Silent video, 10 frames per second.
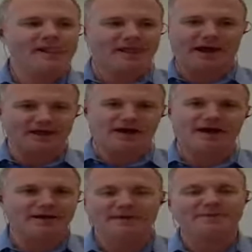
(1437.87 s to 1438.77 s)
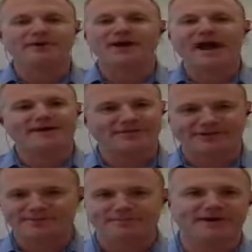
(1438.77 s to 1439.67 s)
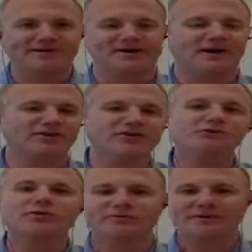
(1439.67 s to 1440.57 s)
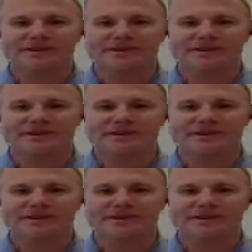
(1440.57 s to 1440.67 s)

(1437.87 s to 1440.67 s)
Yeah, I, I, I better have at the tip of my tongue two or three